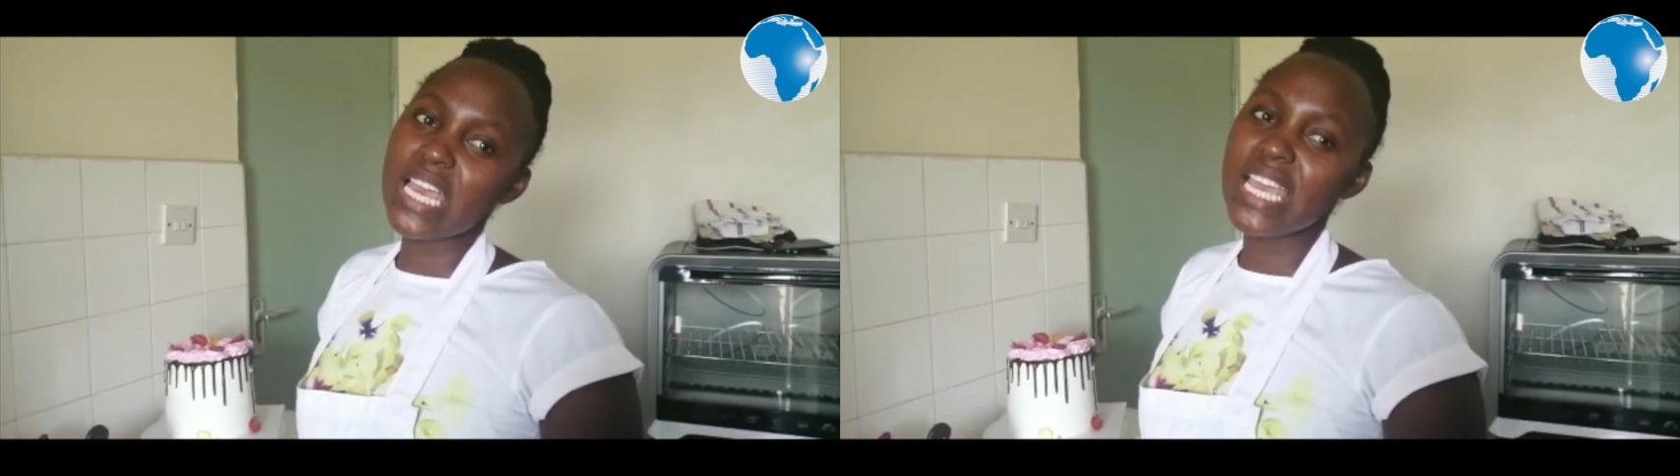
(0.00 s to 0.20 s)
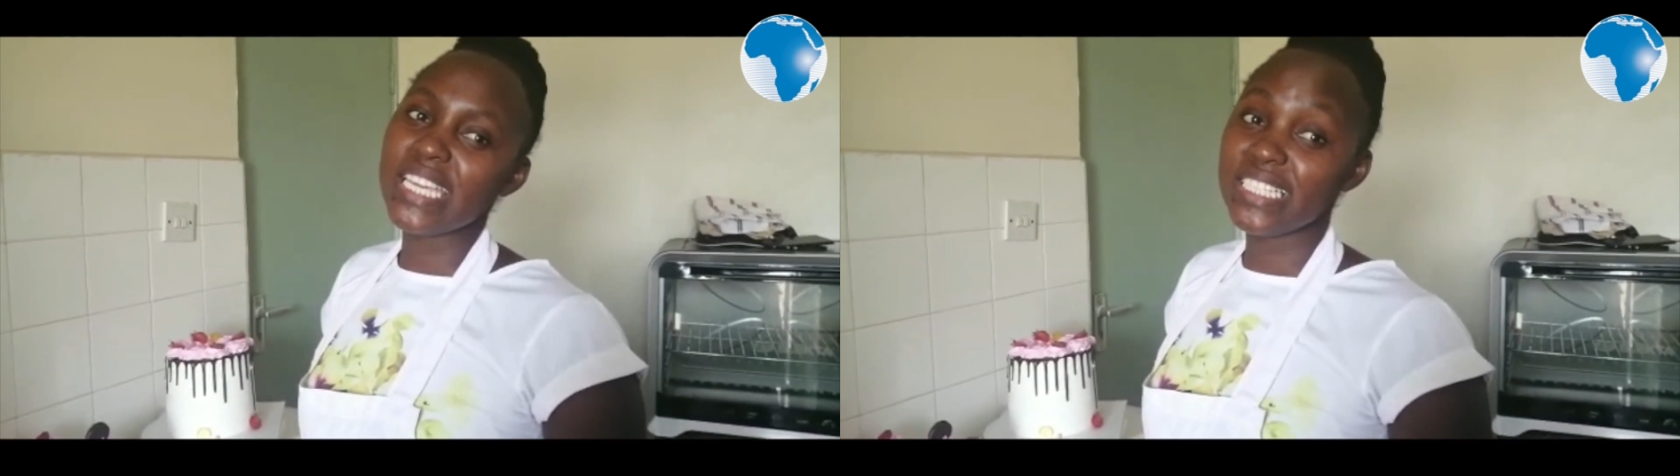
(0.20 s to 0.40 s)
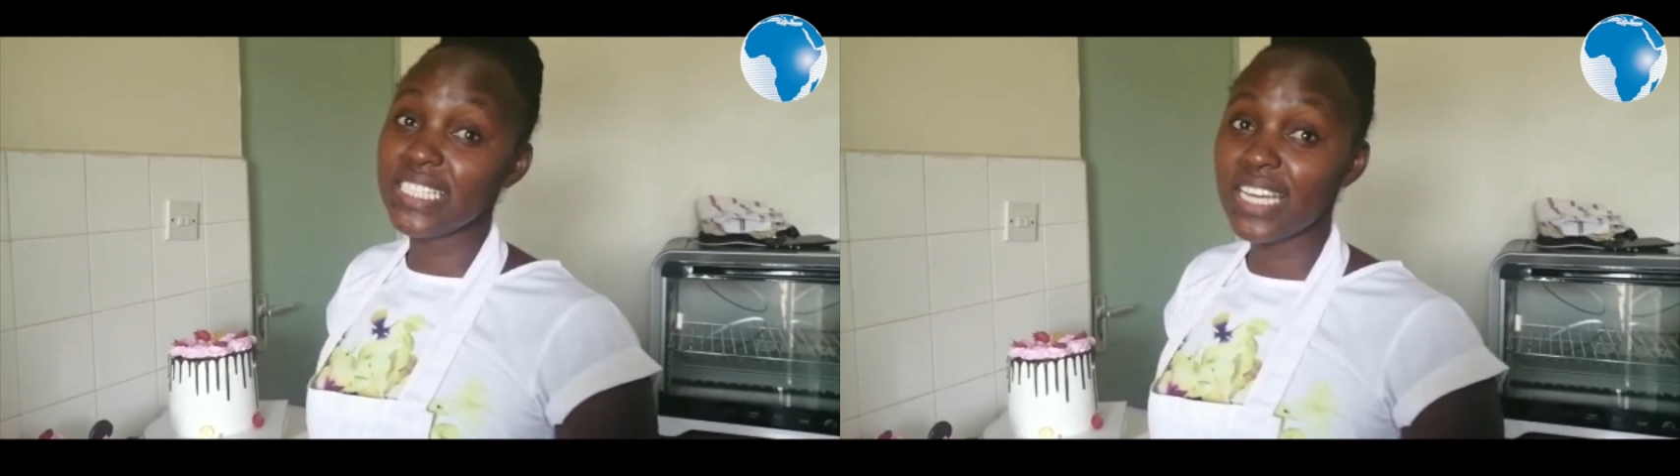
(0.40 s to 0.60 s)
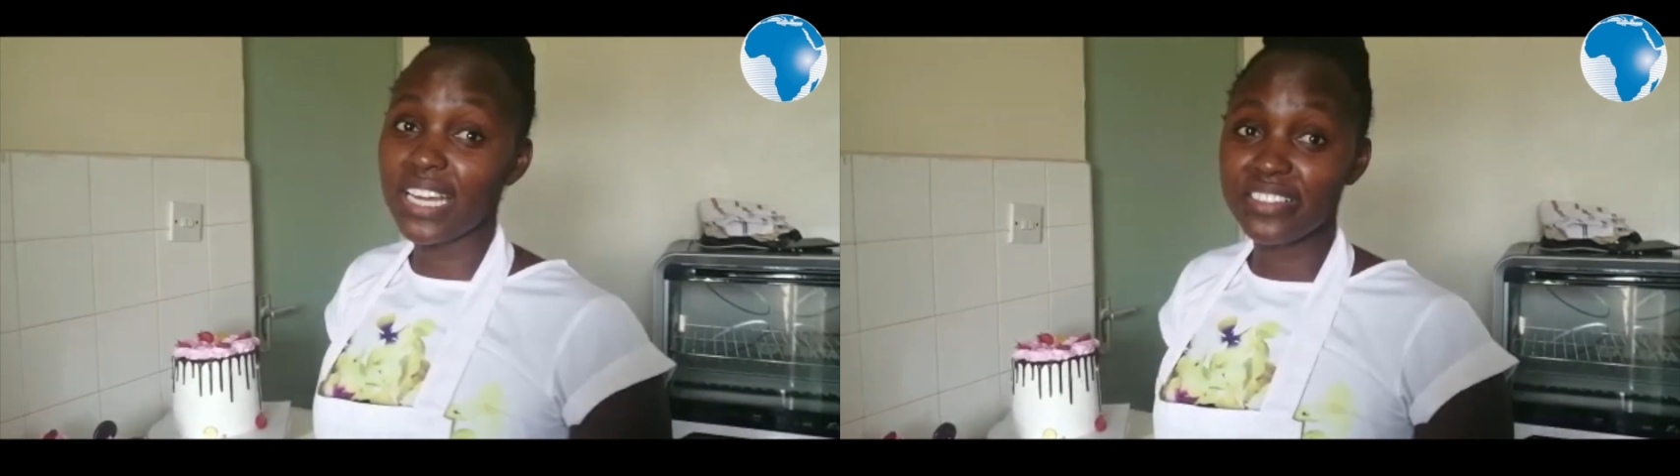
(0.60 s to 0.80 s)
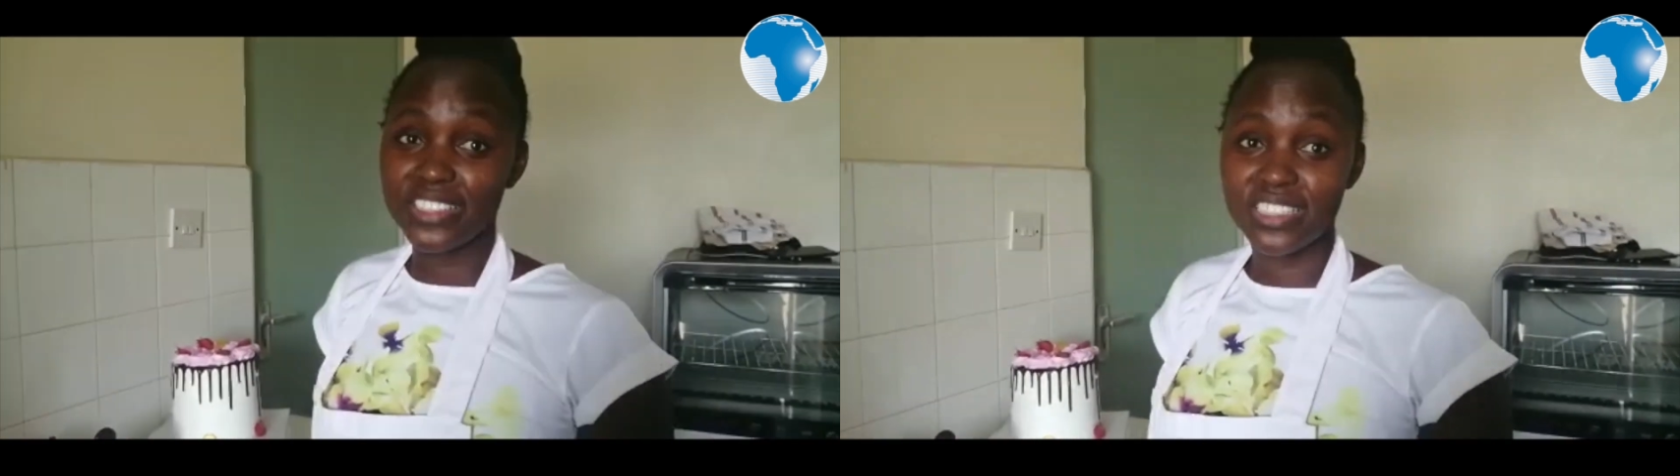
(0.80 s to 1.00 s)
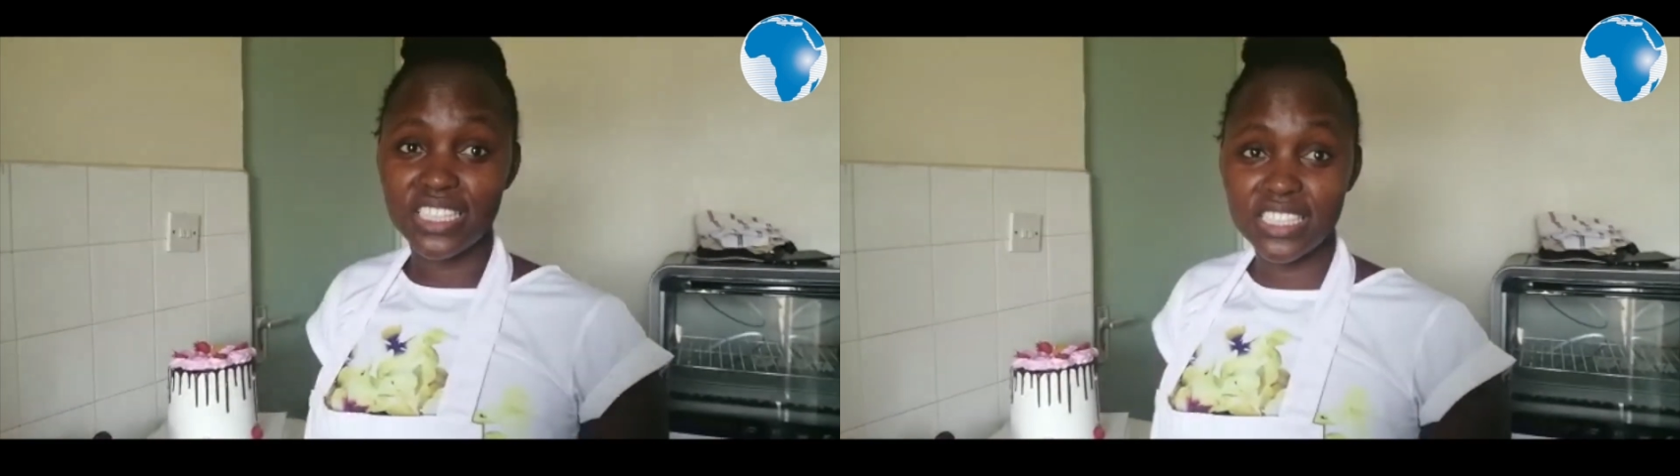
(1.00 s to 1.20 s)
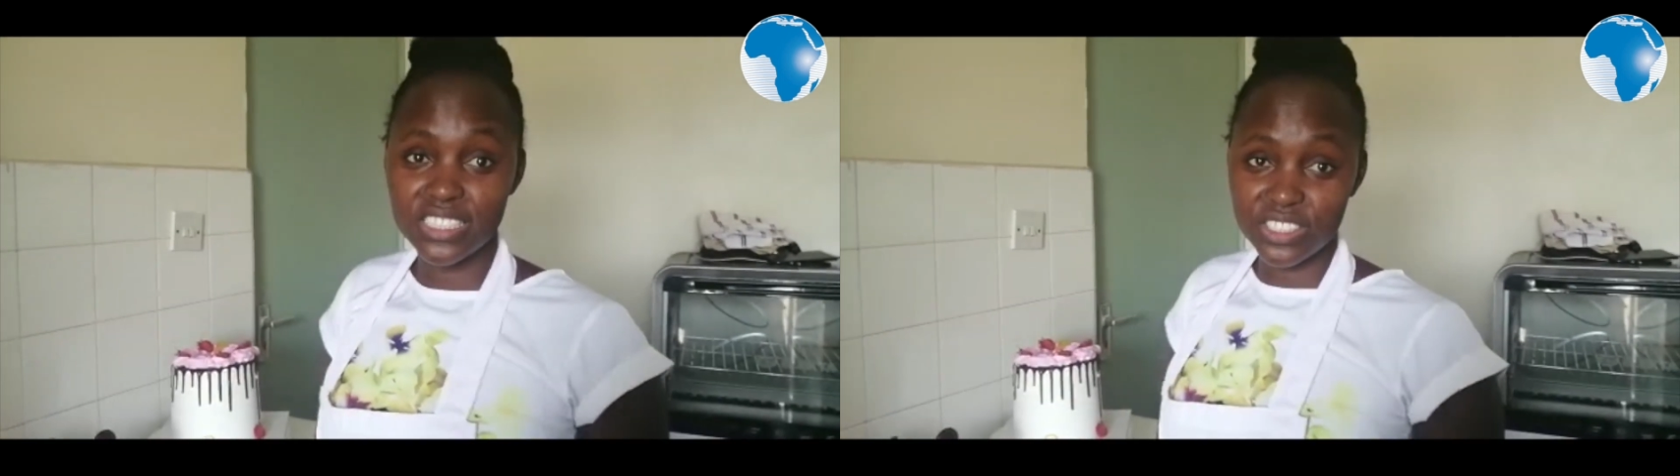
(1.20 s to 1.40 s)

1800 Kenyan